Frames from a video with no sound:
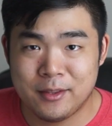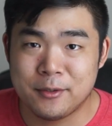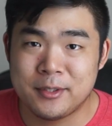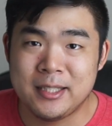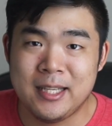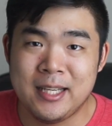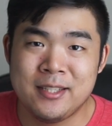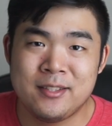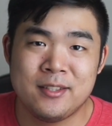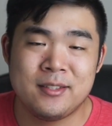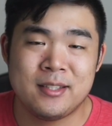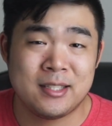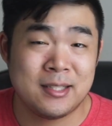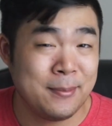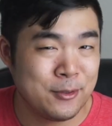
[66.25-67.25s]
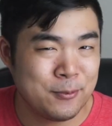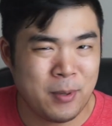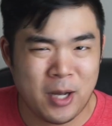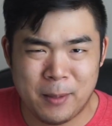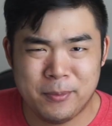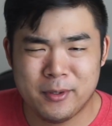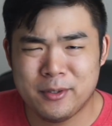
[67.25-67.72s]
13 inches is the most
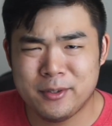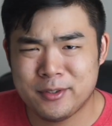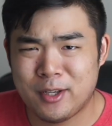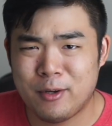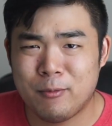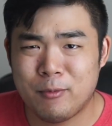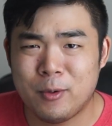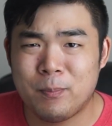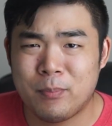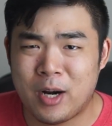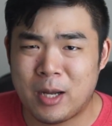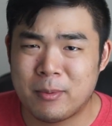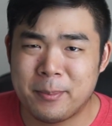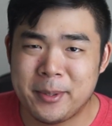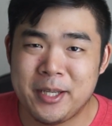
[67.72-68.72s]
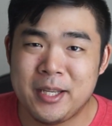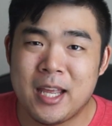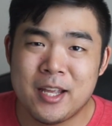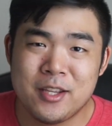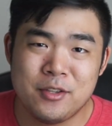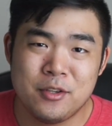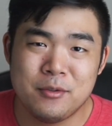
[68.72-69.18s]
popular, so we'll probably
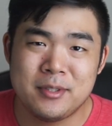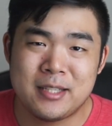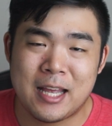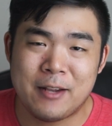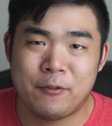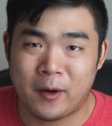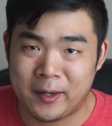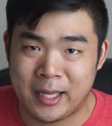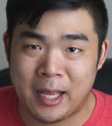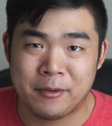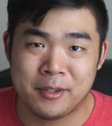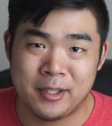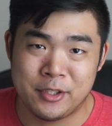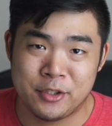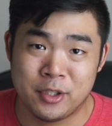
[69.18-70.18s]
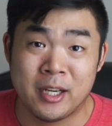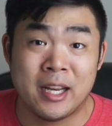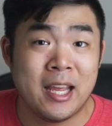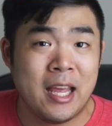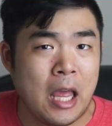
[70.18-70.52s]
use that for our calculation.